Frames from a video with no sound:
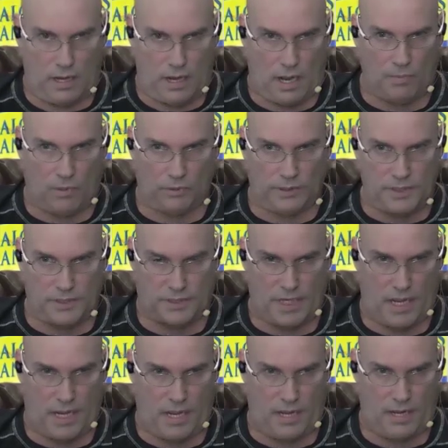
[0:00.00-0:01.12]
I'm only
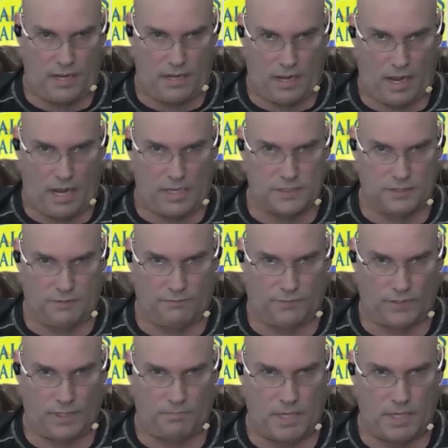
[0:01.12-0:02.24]
seeing, as of
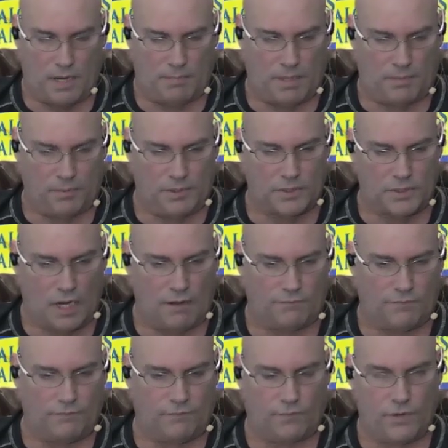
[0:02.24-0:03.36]
like me coming up with this
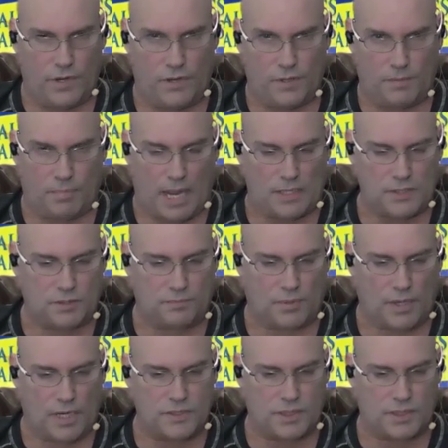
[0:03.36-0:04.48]
offer for you in the passion
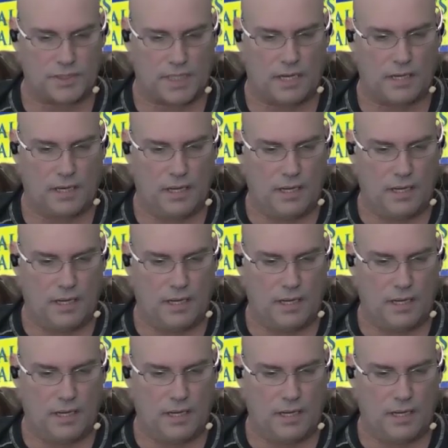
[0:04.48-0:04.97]
projects, that